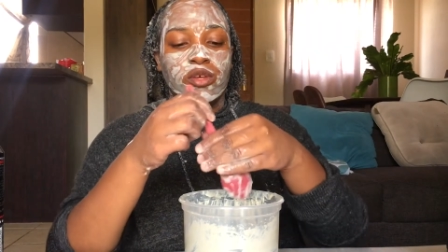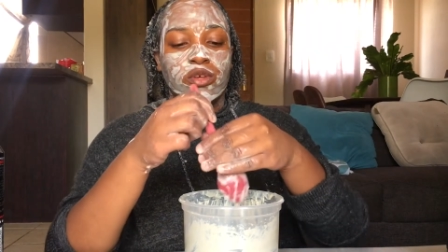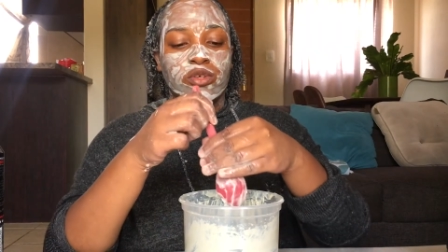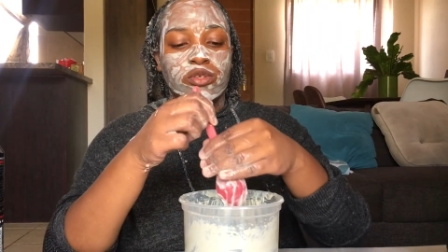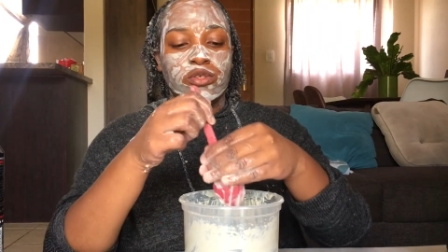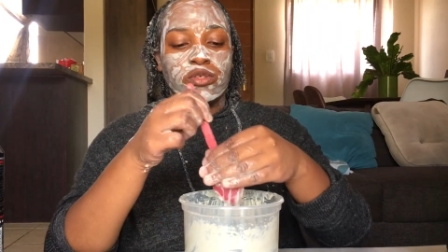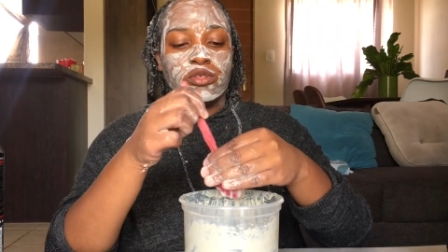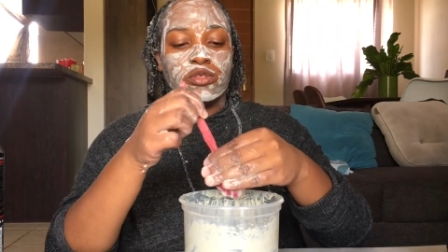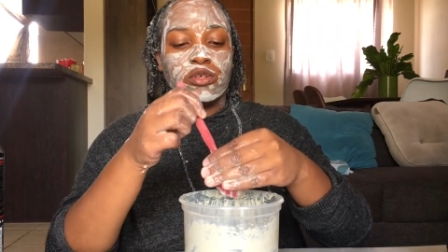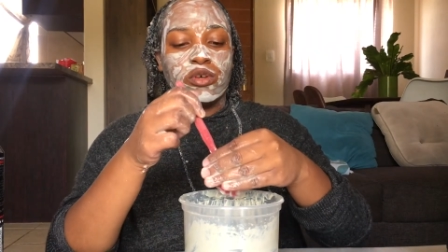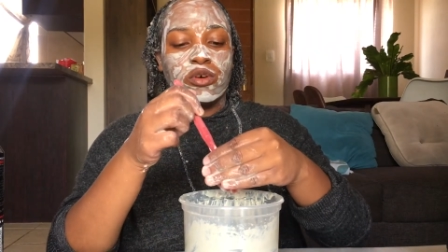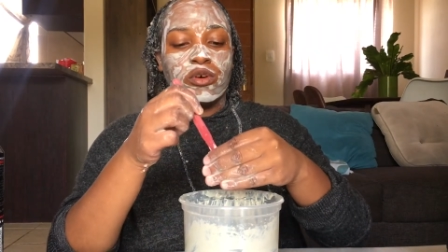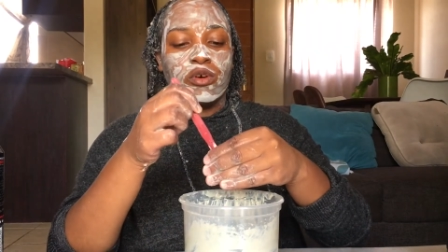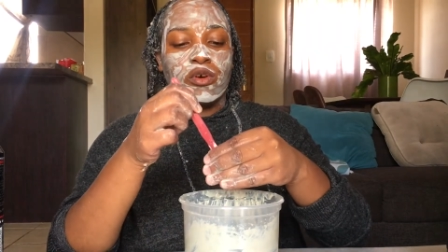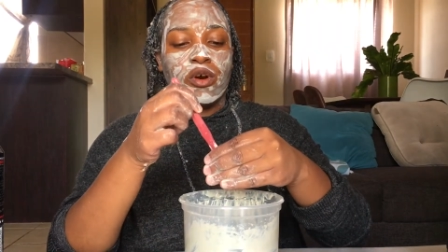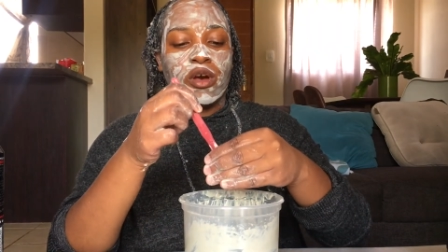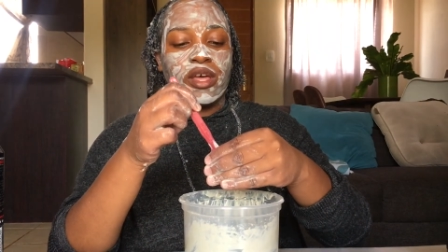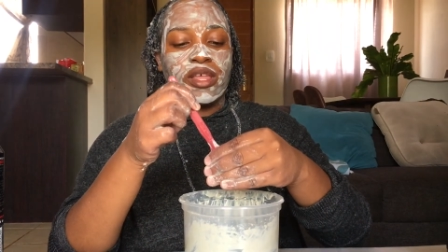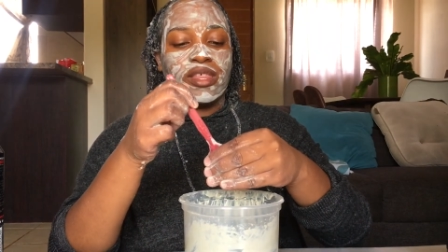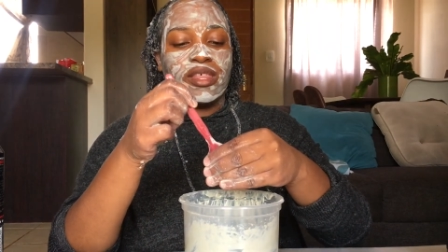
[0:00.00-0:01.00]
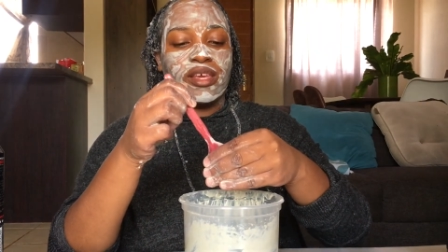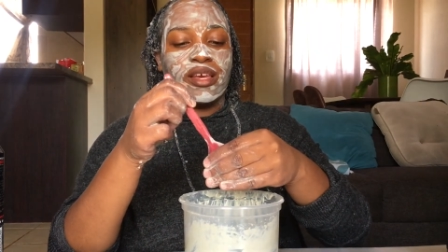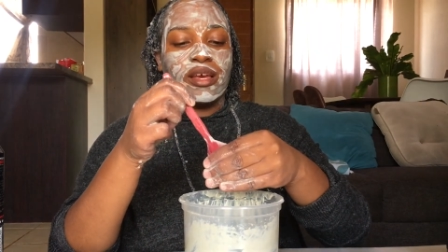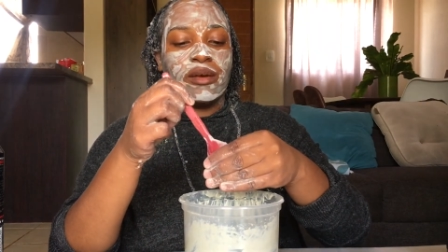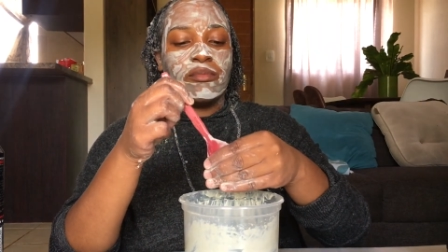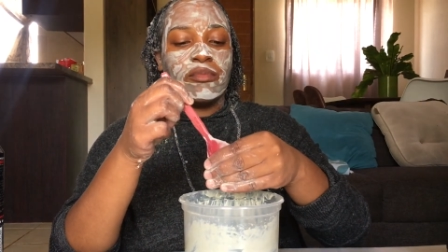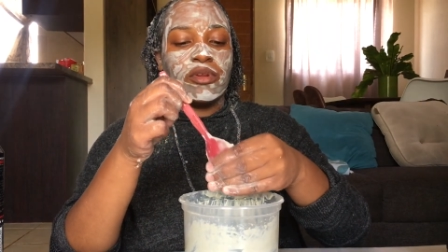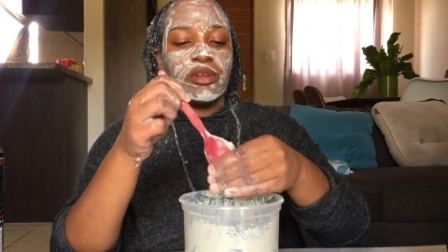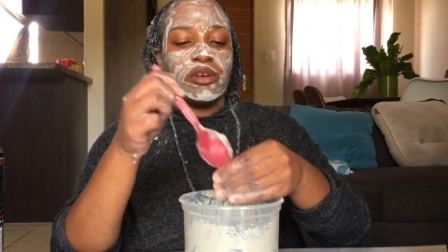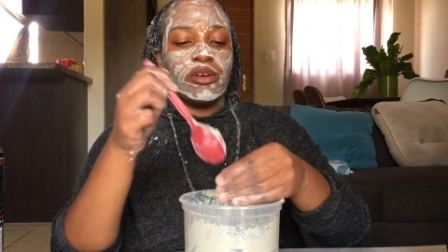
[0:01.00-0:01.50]
so I think
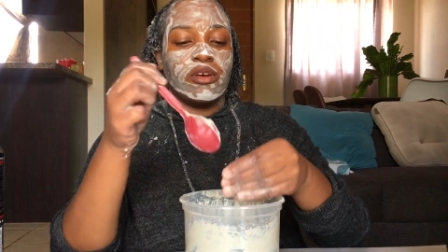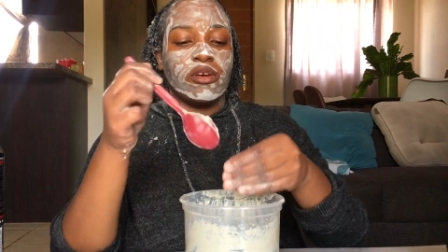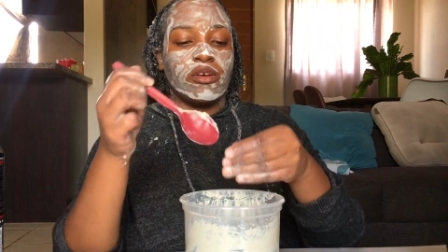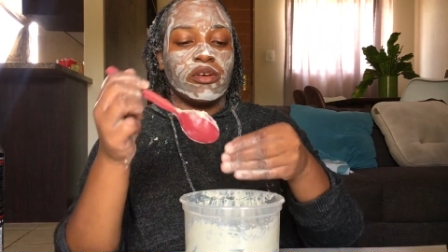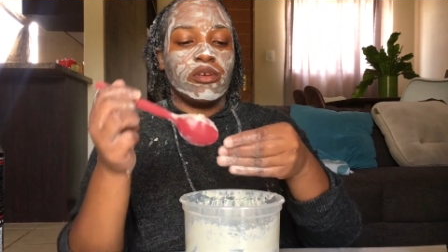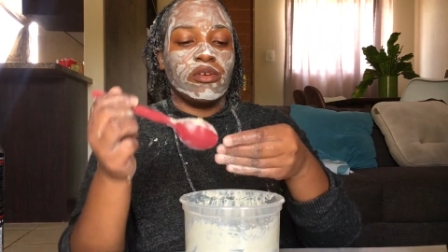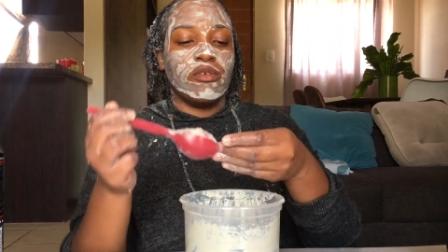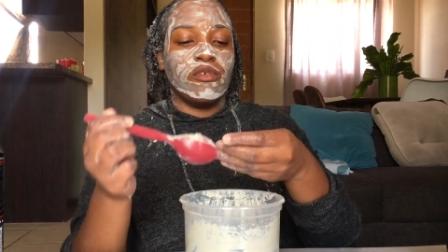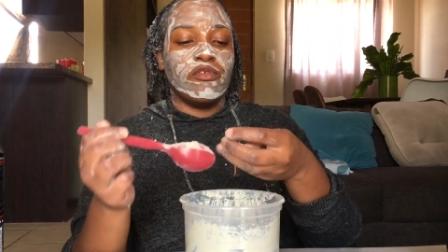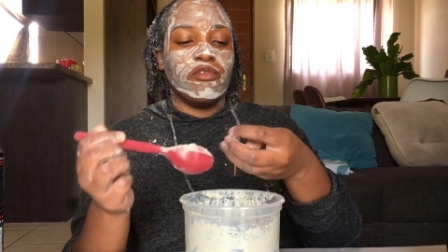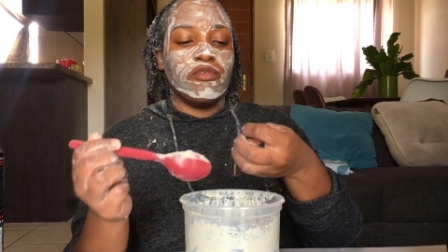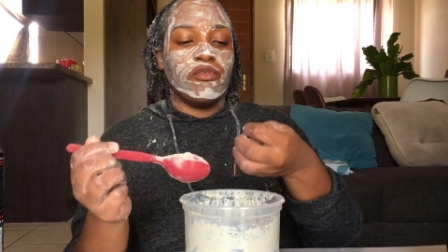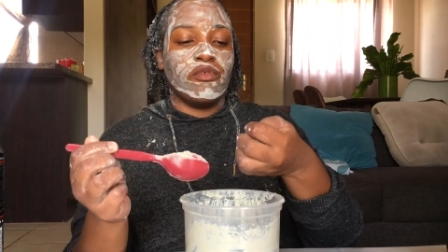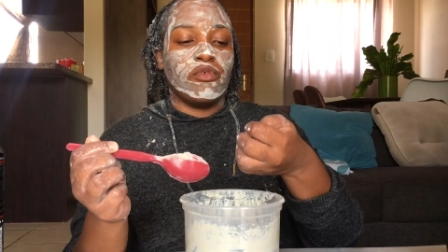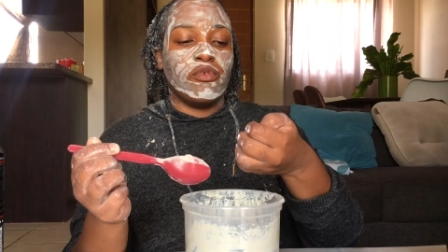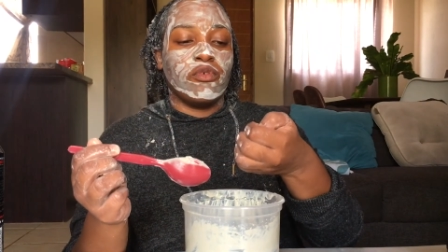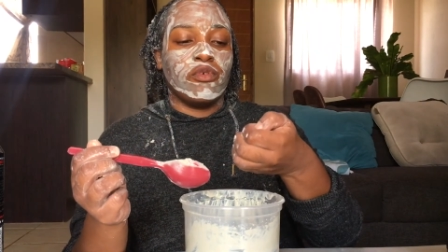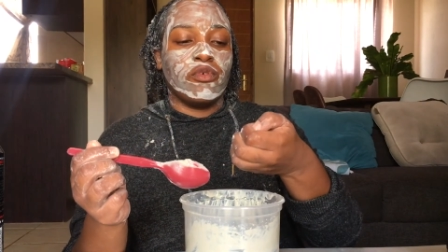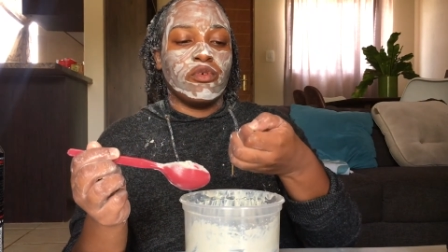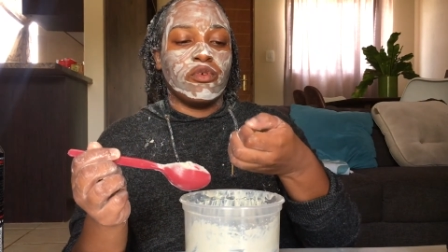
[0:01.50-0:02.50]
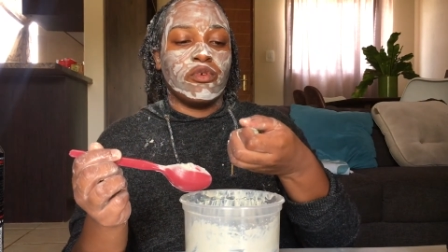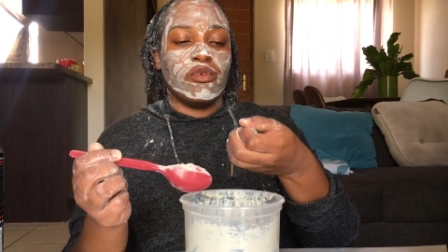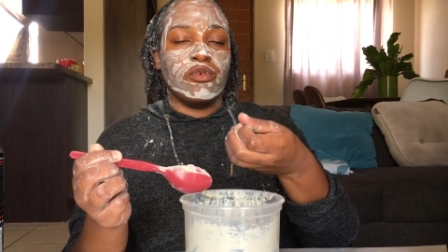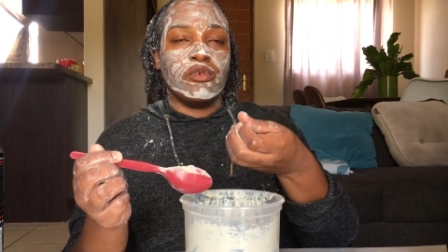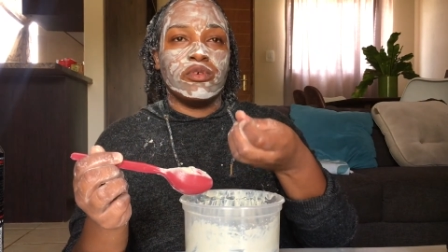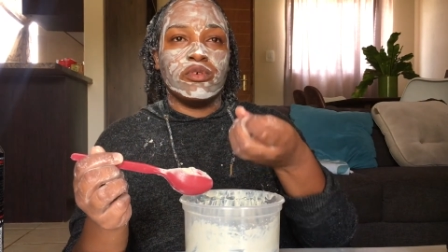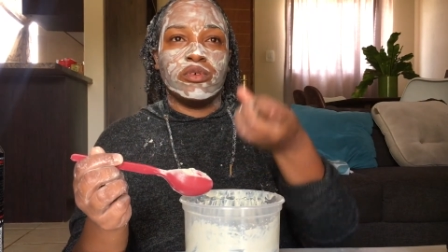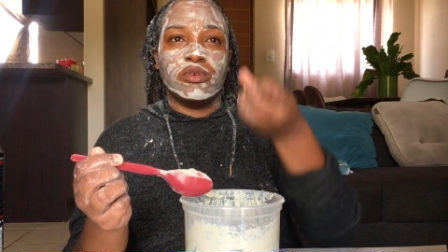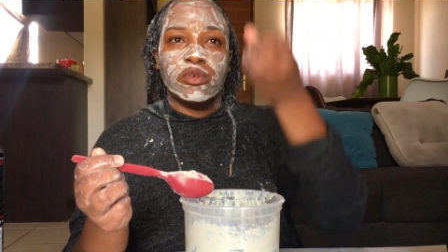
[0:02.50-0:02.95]
I'm gonna go for